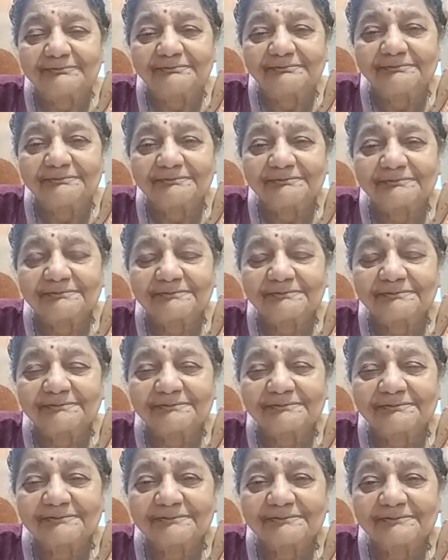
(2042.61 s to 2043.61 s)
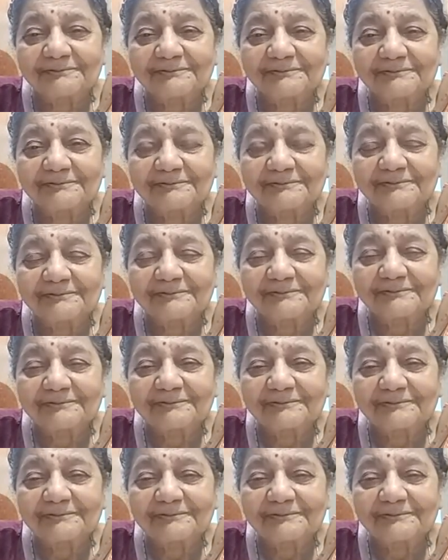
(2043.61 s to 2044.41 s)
[no speech]